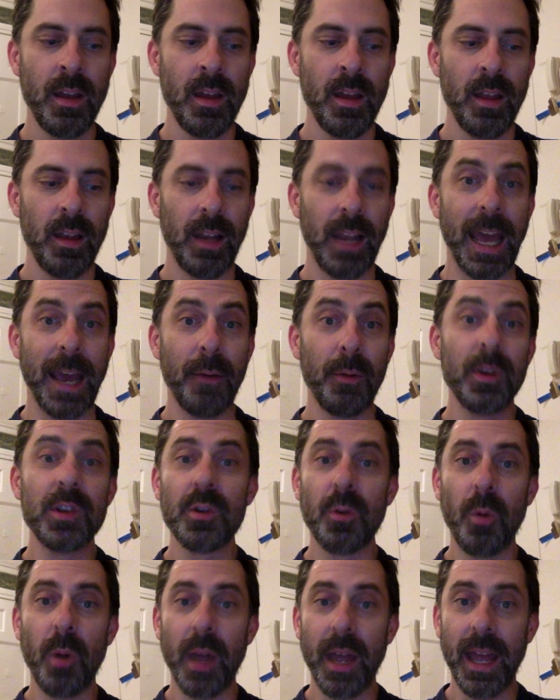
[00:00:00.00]

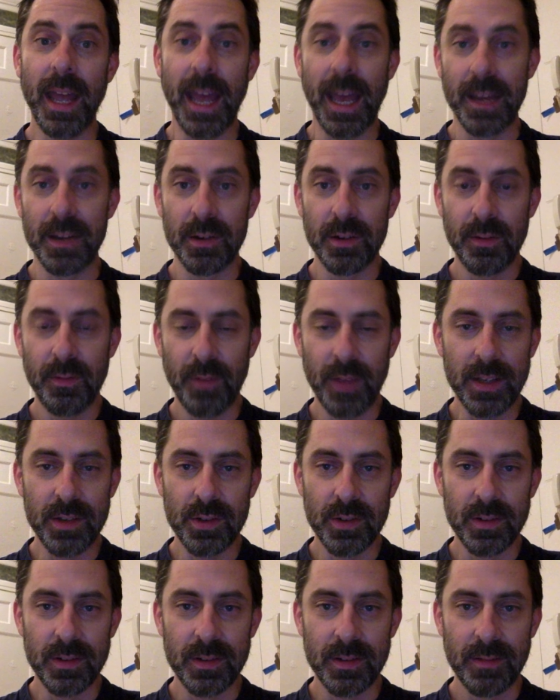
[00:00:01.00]
language-aware editor
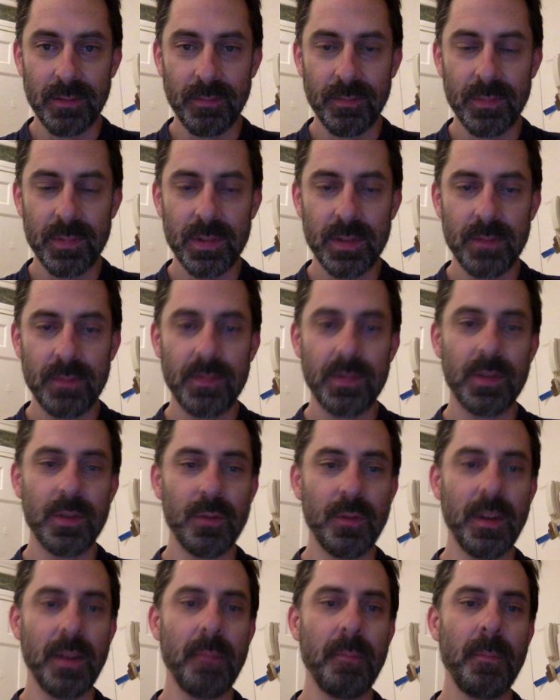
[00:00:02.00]
features to
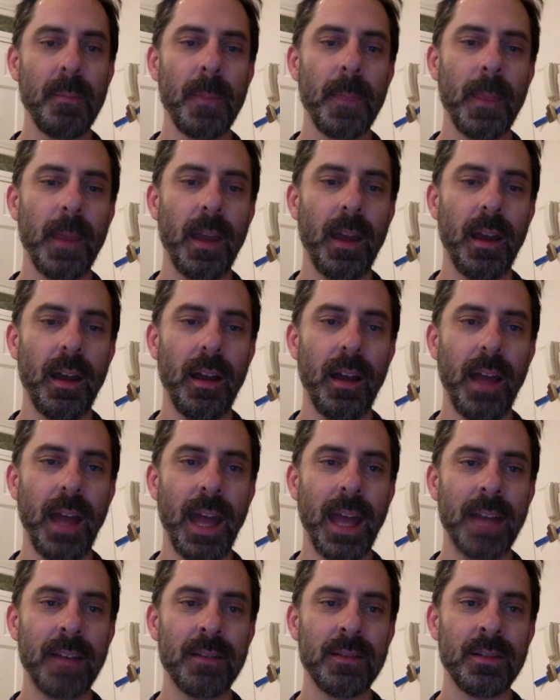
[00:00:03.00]
Vim.
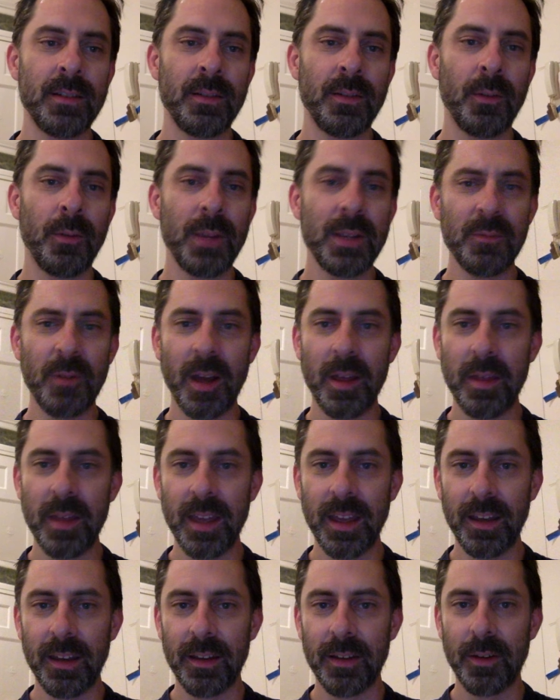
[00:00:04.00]
And the reason why I
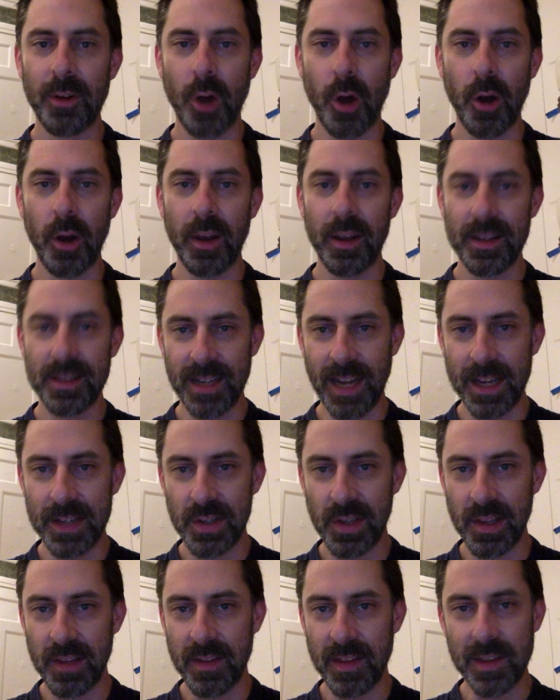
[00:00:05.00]
think cock isn't
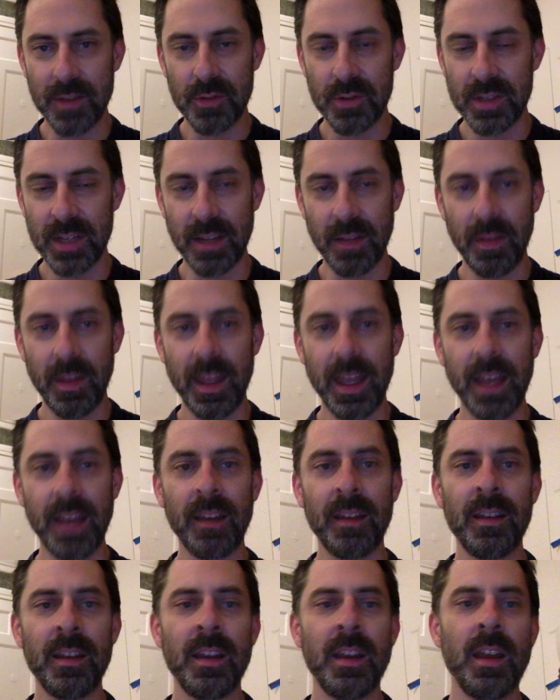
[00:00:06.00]
actually the interesting
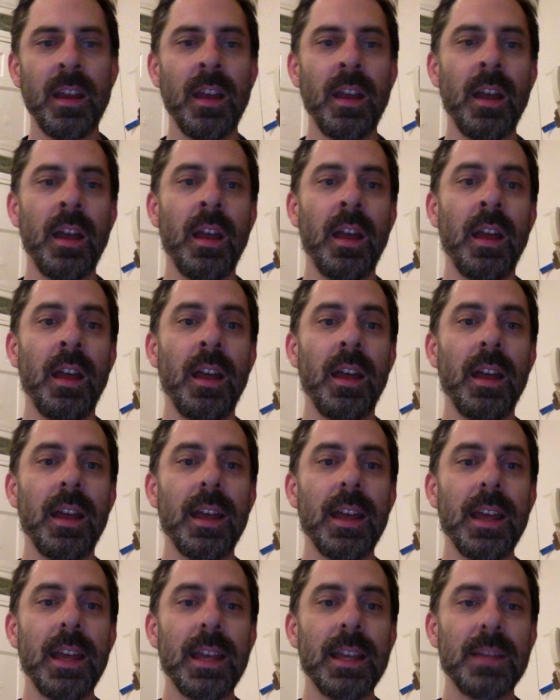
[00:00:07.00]
thing
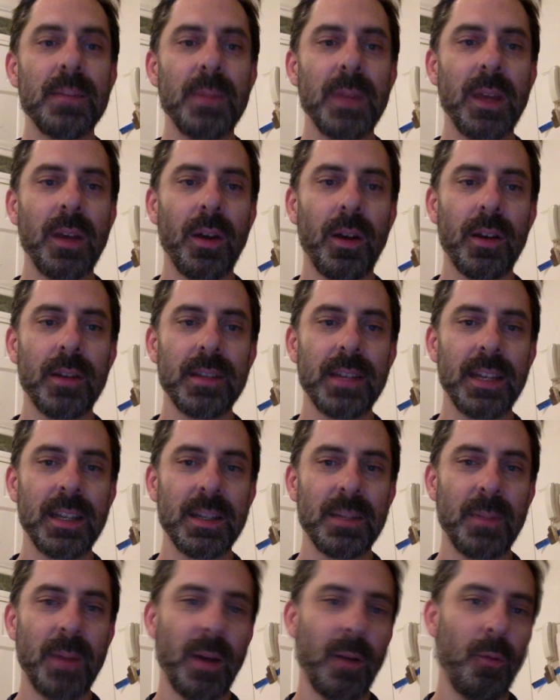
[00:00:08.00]
is because it
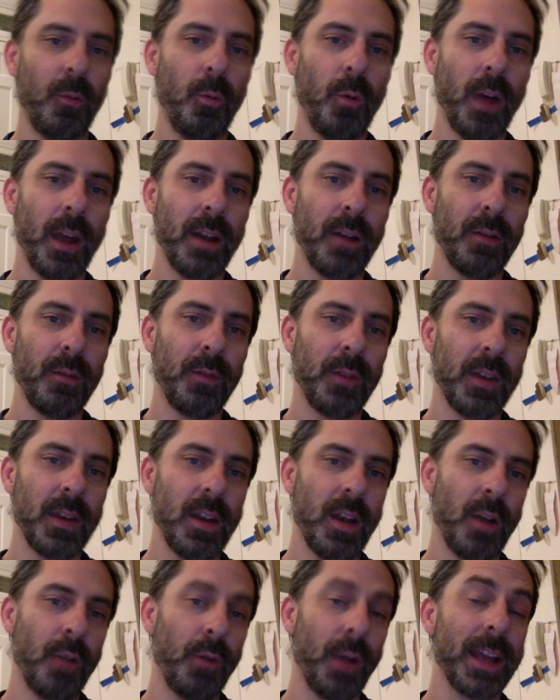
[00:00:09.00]
is but one of
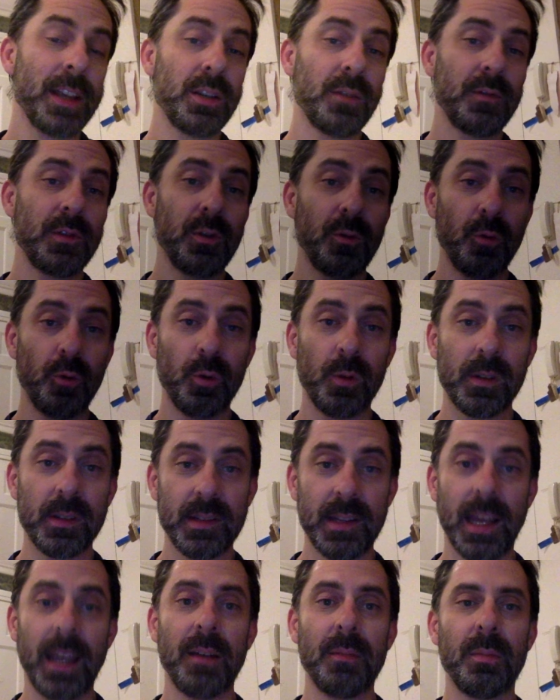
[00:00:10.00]
a range of
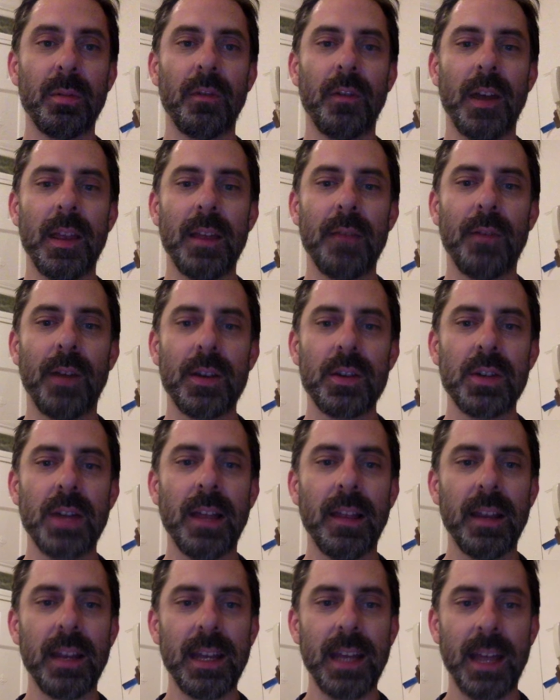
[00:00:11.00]
tools that can provide that
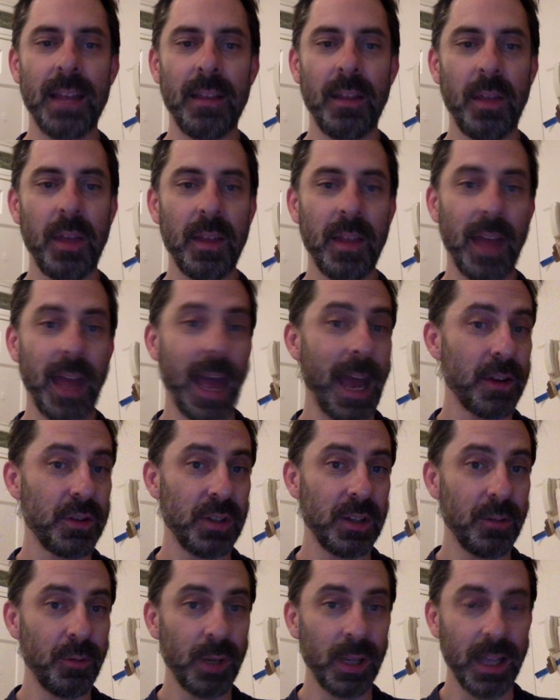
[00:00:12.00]
functionality. And the thing that
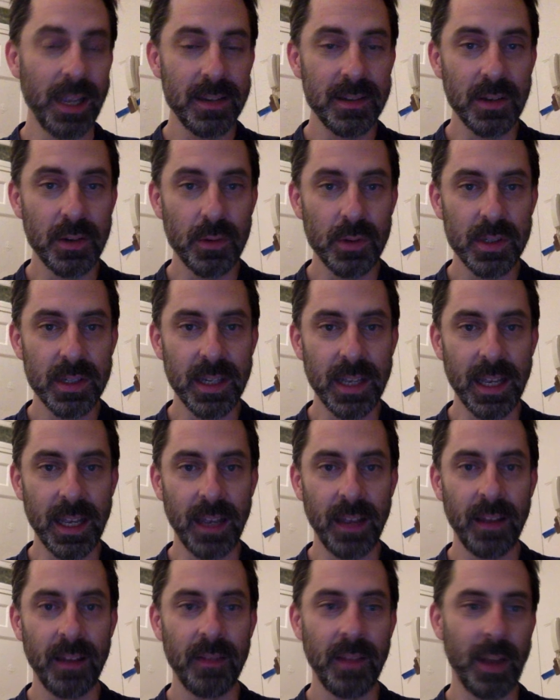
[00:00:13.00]
actually really is
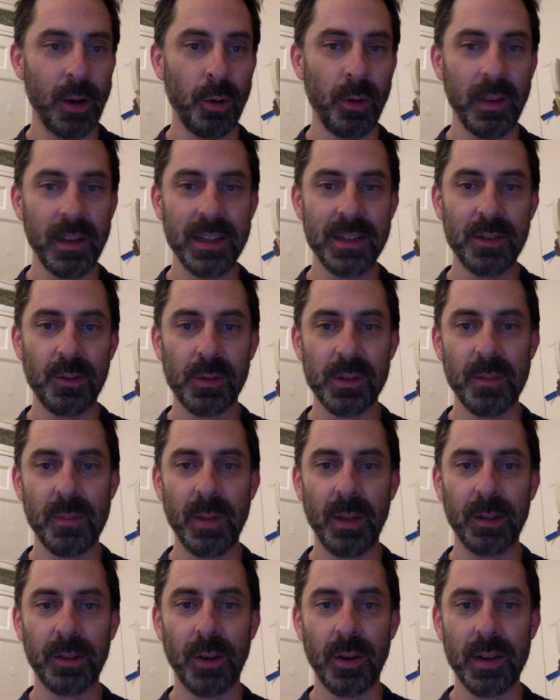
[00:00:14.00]
interesting that all these tools are
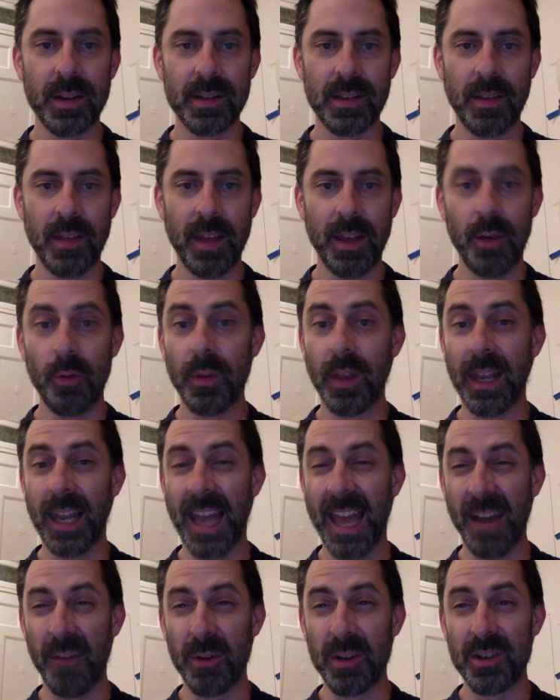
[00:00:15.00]
built on is a thing called the
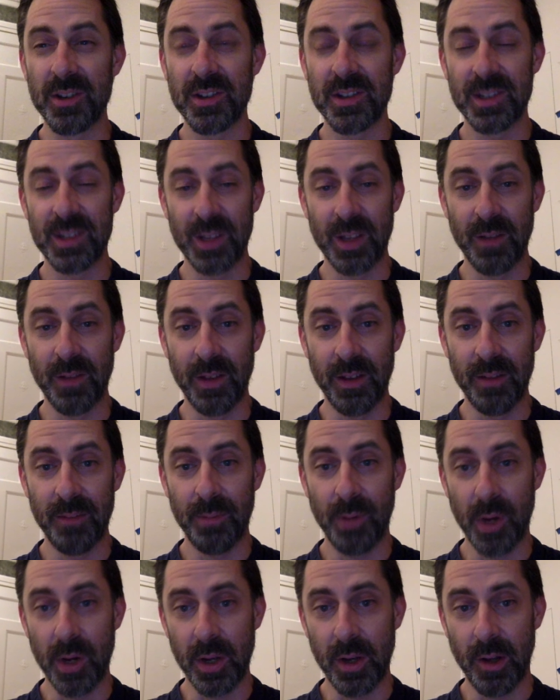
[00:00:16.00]
language server
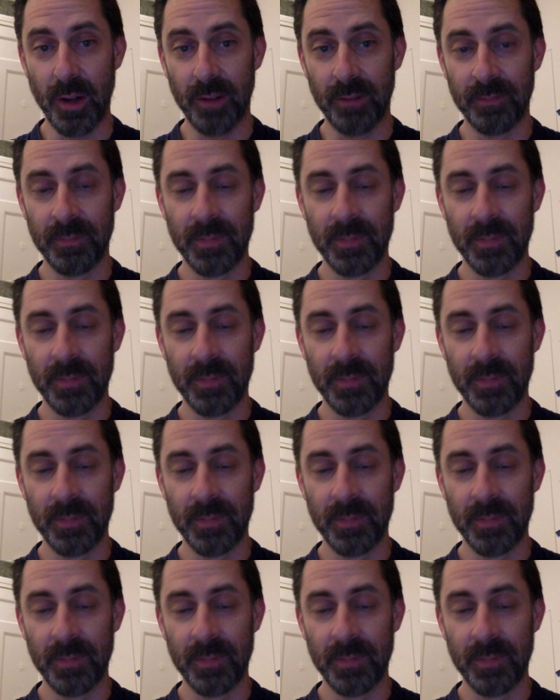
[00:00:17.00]
protocol.